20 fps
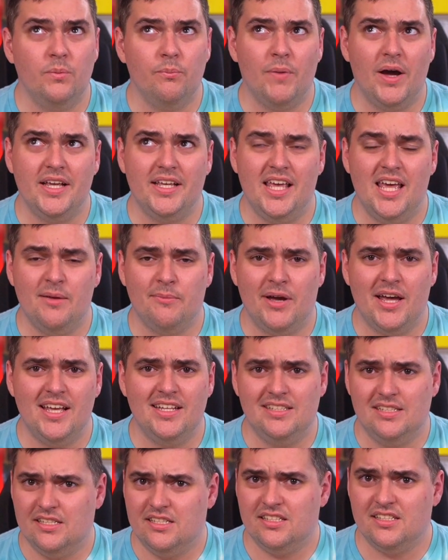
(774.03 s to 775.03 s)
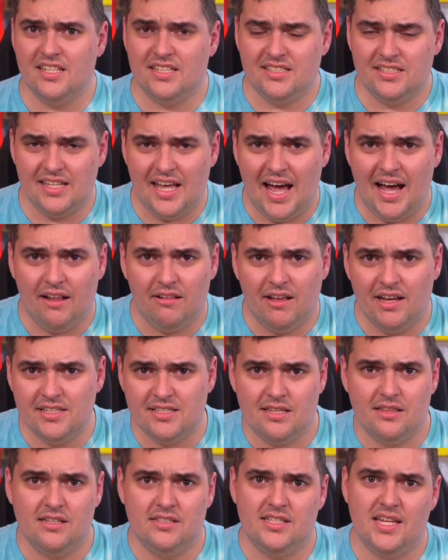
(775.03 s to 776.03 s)
game, I had 6 allies
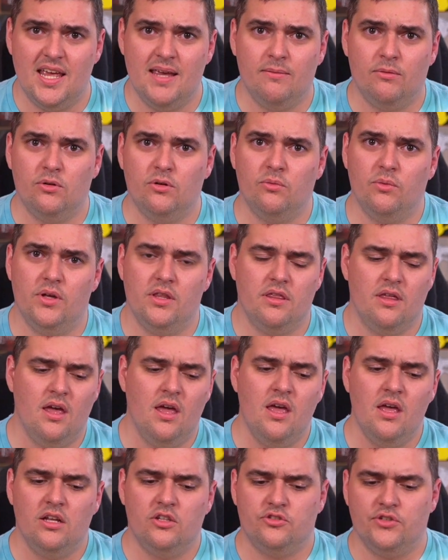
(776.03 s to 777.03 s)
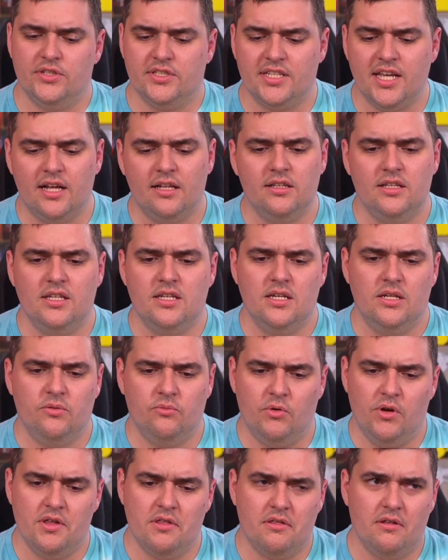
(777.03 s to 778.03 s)
on the table with Triskelion,
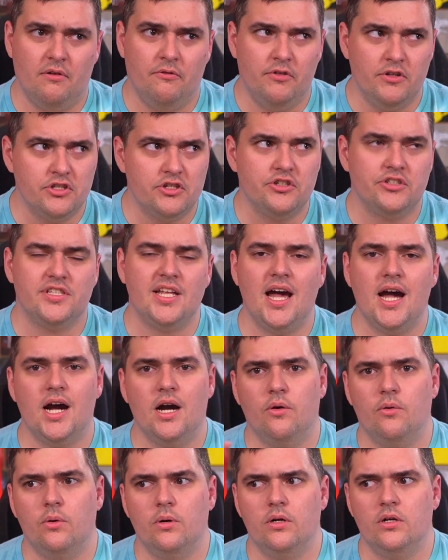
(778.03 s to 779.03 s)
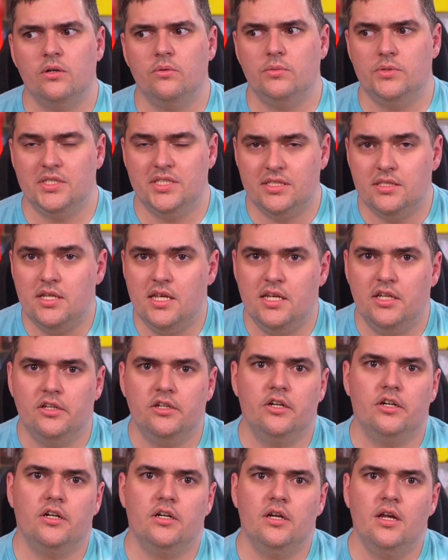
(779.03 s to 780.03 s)
with Avengers Tower, with
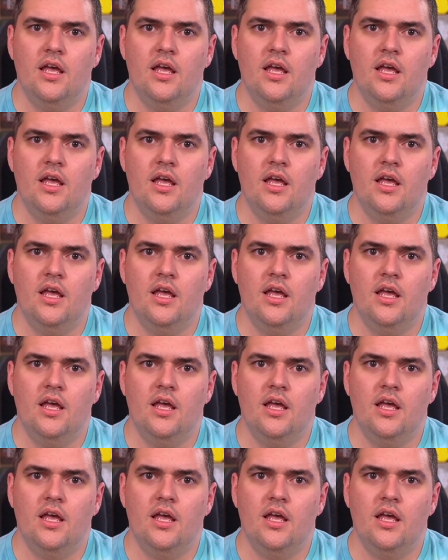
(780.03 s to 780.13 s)
Stinger,